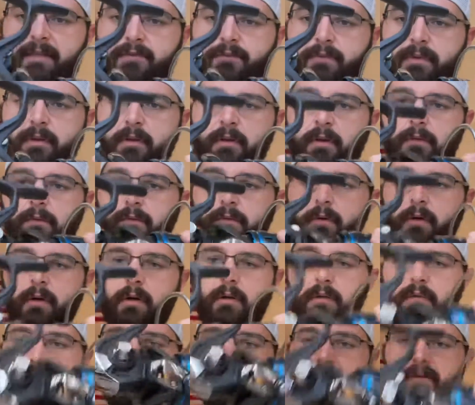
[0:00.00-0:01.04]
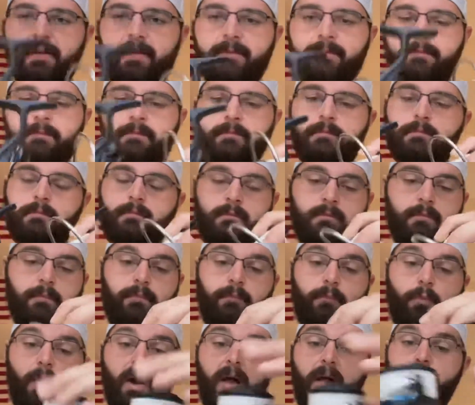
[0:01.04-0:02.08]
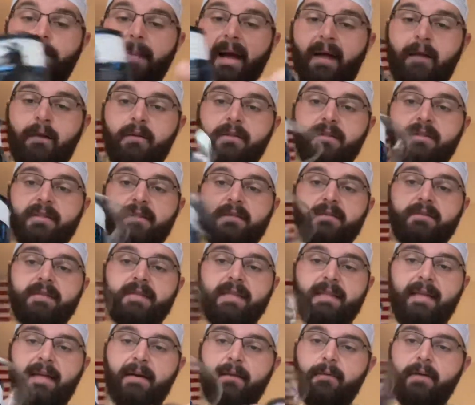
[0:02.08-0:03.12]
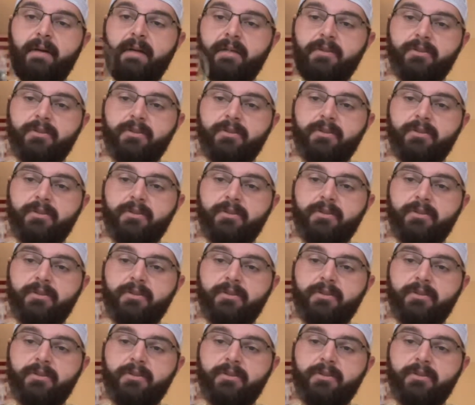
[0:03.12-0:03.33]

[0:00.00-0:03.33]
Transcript: reel overall, very well balanced, I would say that way.